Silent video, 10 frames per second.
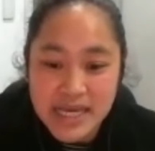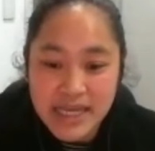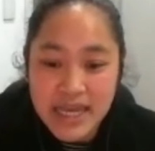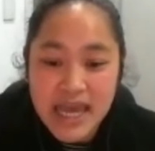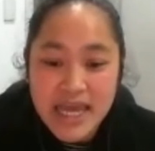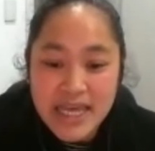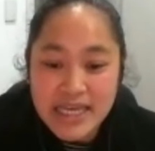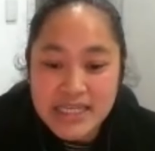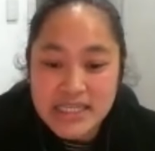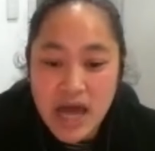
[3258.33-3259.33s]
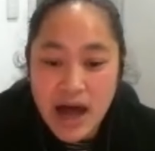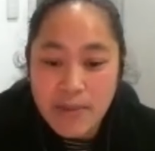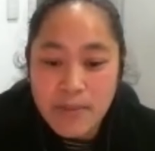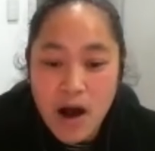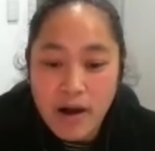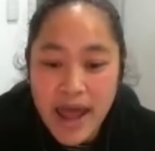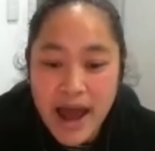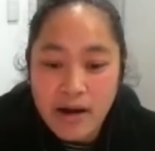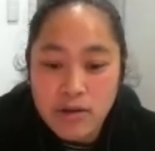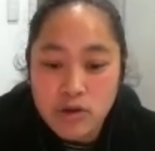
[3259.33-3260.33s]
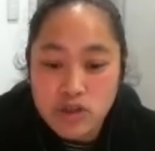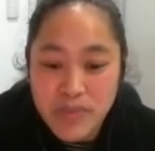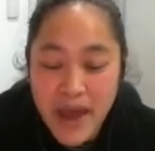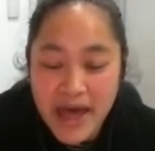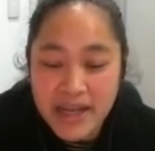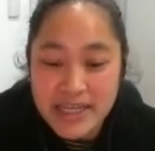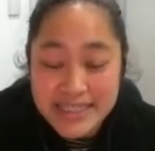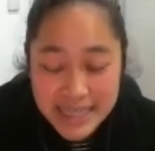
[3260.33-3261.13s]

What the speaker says: selling is on our Launchpad